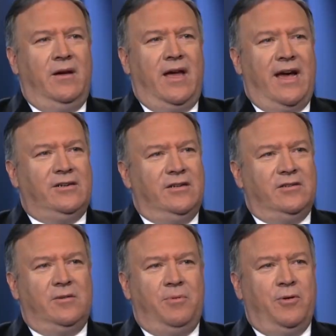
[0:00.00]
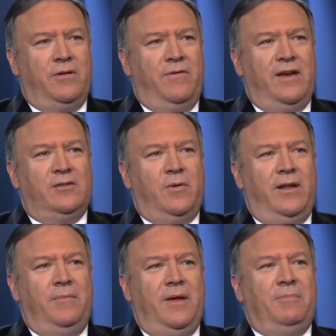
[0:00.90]
Action to support the
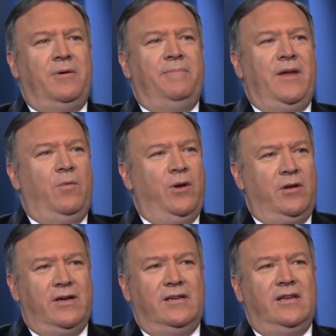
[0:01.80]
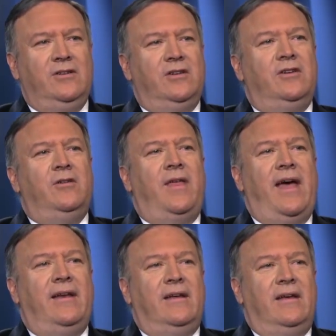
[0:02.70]
Venezuelan people, and we'll continue to do
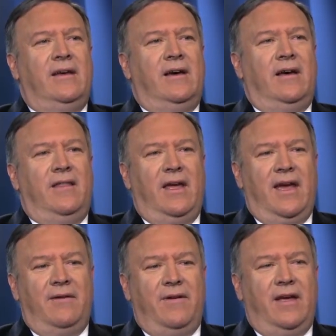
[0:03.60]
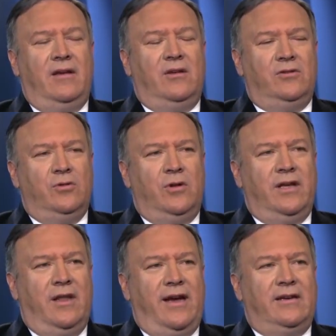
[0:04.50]
that. They have a duly
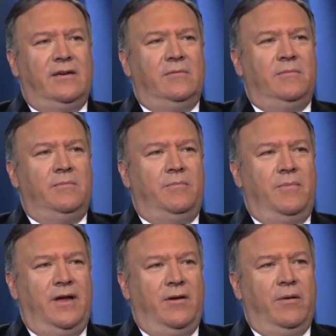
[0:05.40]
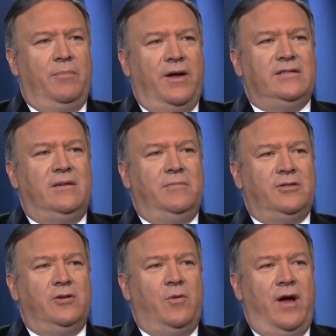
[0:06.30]
elected interim president,
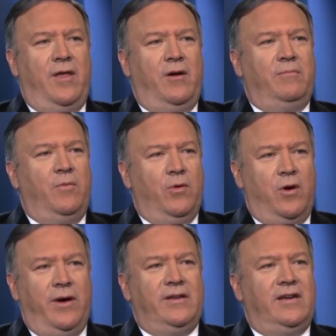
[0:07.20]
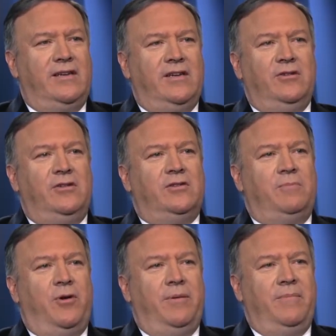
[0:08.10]
Mr. Guaido. We're going to continue to
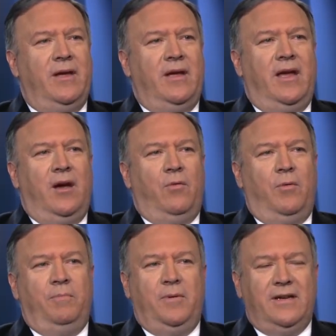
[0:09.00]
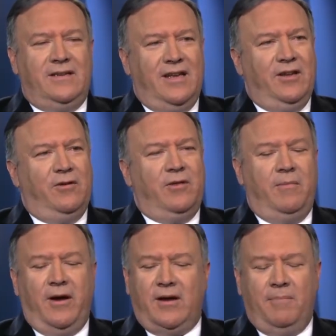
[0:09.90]
support him. We'll continue. The
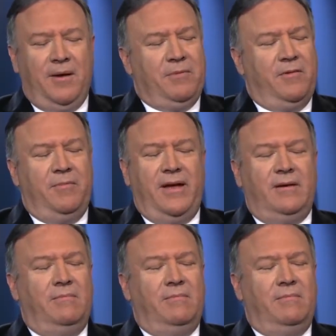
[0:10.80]
American people have been